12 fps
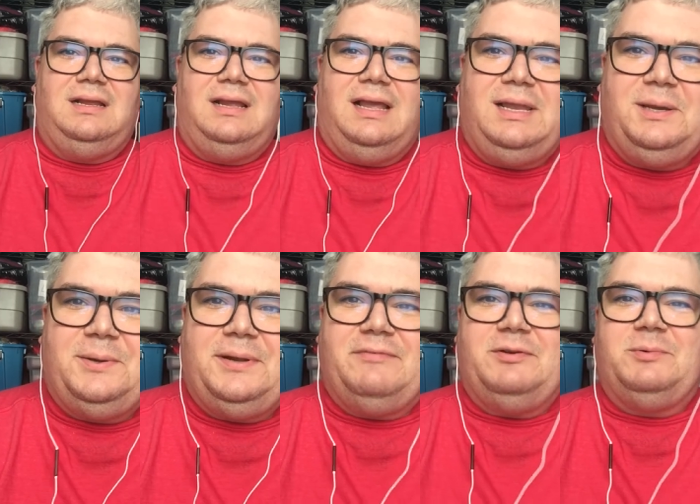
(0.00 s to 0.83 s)
Hello
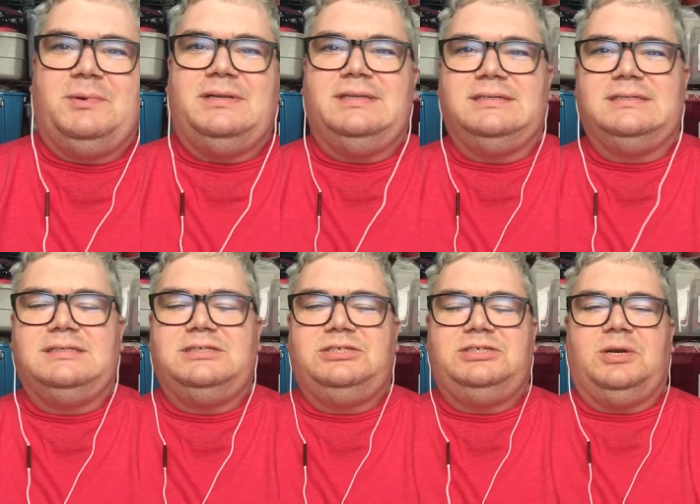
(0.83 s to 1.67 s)
everyone, this
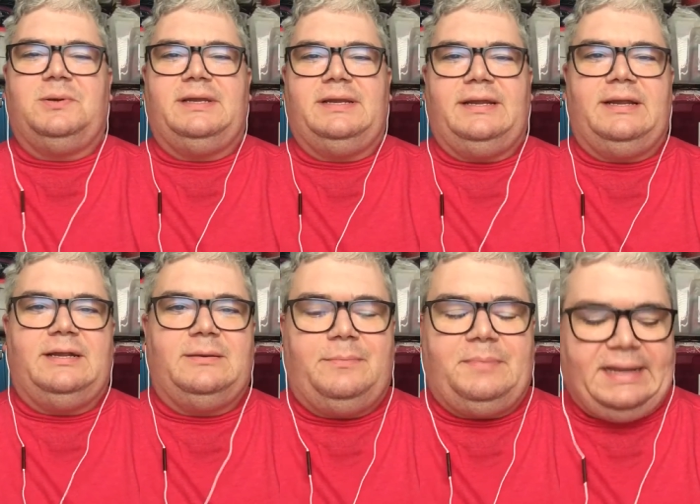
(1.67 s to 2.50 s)
is Joey here,
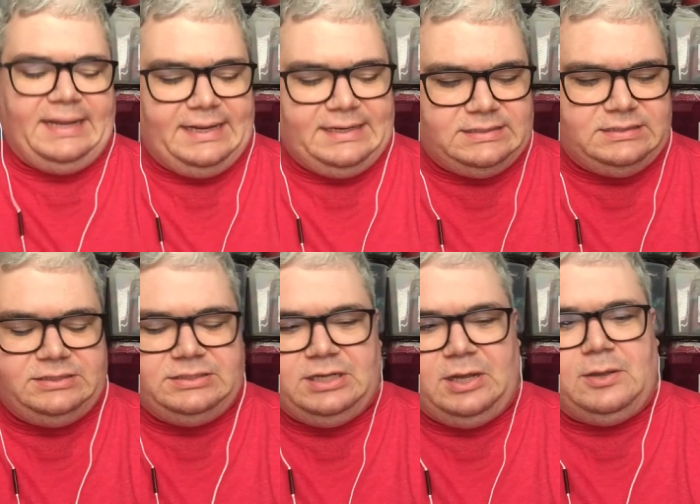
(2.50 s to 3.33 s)
back to
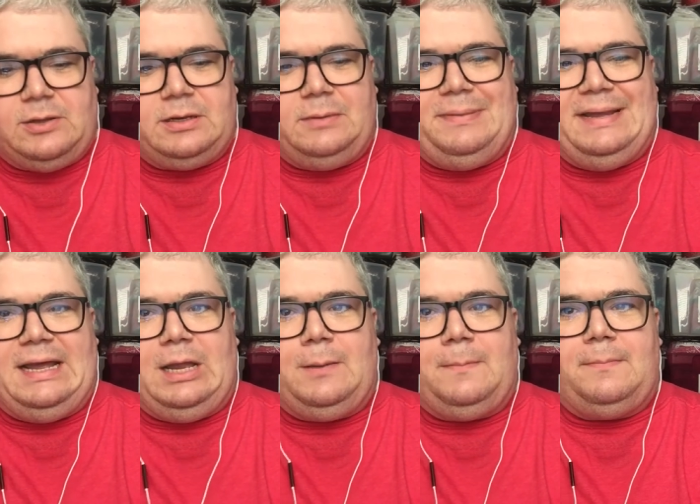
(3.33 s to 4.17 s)
talk
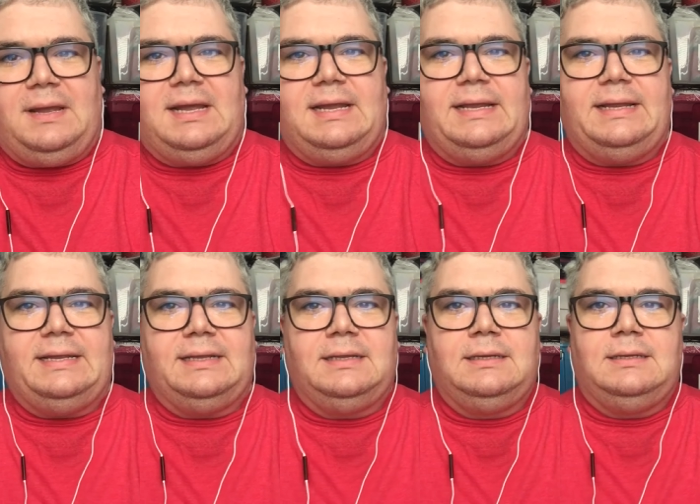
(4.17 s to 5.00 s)
about my
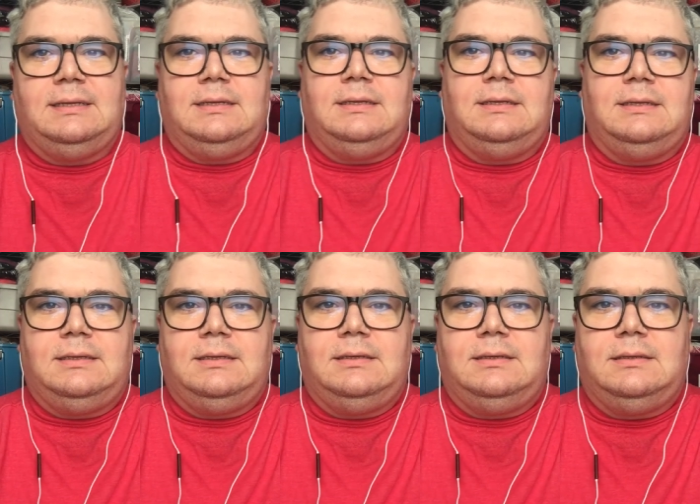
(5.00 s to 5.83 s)

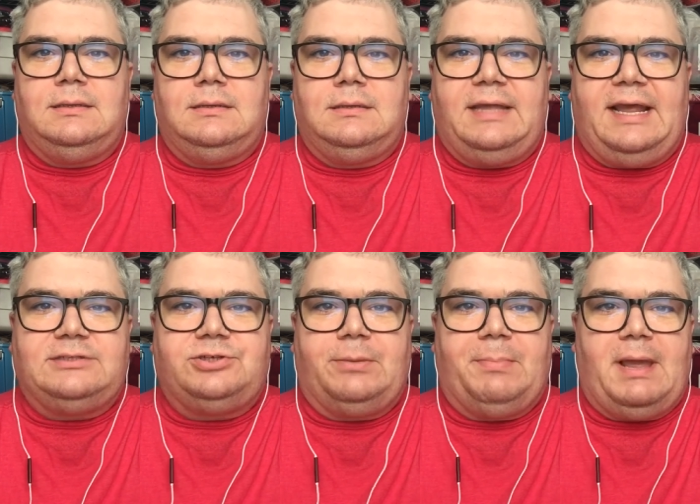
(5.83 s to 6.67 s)

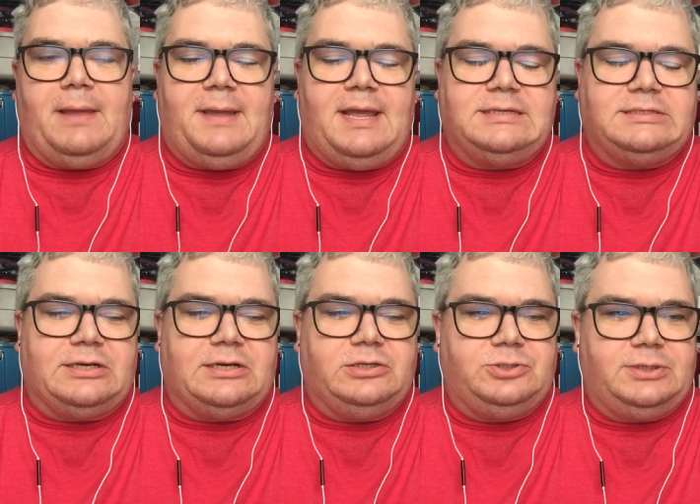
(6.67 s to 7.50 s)
gastric bypass
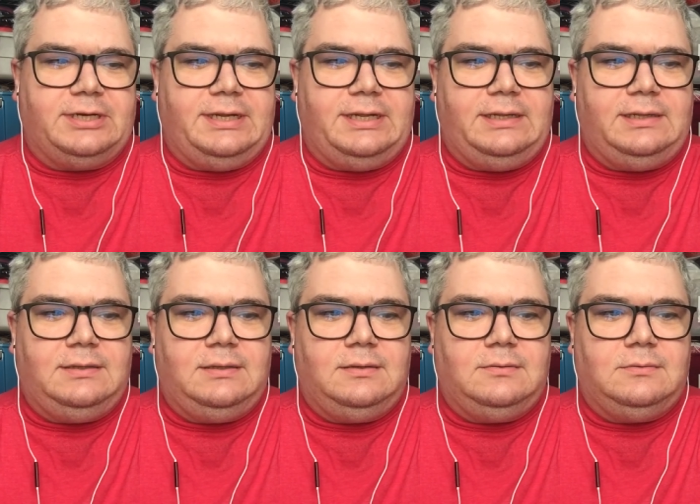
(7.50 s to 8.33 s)
surgery,
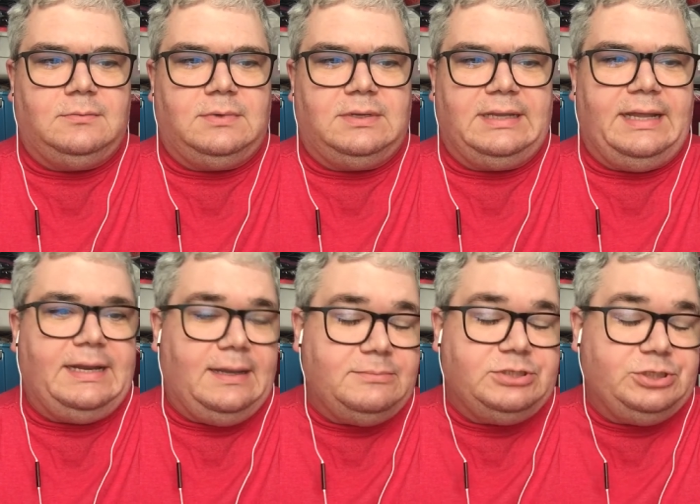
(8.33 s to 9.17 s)
what led
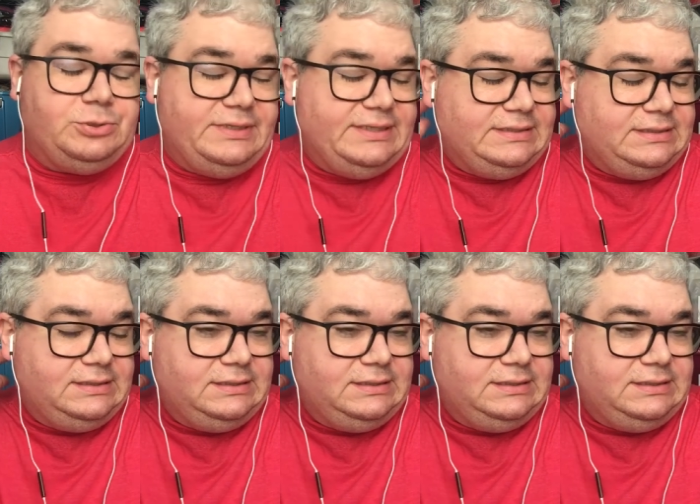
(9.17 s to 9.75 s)
up to it,